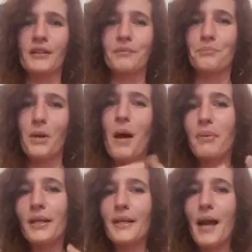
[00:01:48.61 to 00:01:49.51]

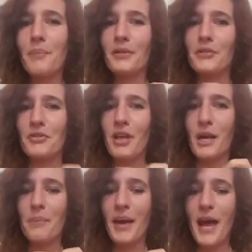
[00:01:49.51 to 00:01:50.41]
bubbling up and there's a
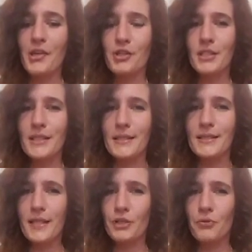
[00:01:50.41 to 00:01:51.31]
lot of passion and
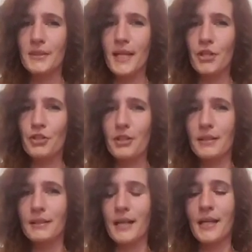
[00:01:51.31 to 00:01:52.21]
sexual
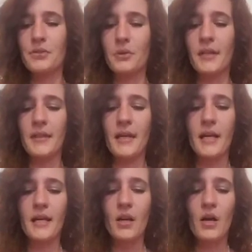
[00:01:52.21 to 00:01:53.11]
tension and that sort of
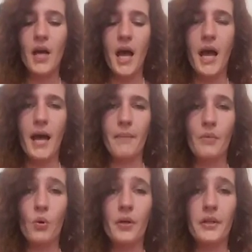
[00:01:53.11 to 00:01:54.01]
thing.
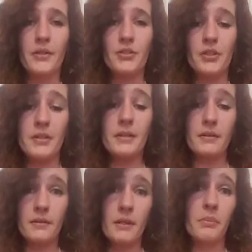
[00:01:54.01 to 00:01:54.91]
Or there's just
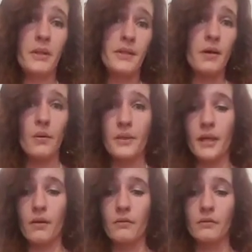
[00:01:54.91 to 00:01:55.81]
some bliss going
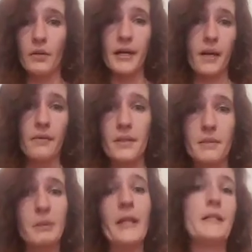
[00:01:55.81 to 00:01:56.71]
down right now.
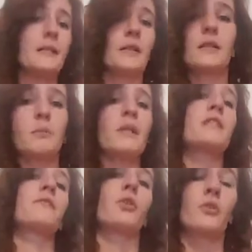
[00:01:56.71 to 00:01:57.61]
It's bliss. It's
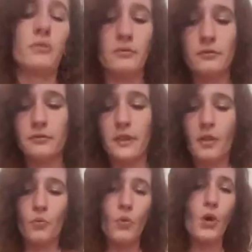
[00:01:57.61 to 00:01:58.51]
blissful.
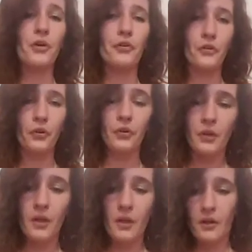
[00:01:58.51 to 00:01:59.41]
Feeling wonderful.
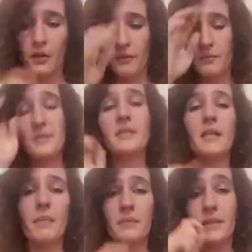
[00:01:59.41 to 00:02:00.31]

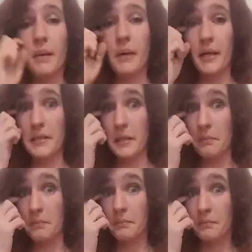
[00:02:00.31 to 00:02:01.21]
Some kind of
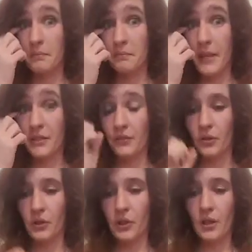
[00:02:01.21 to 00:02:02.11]
something makes you
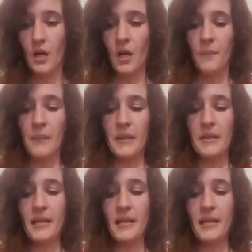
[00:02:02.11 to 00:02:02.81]
feel good. The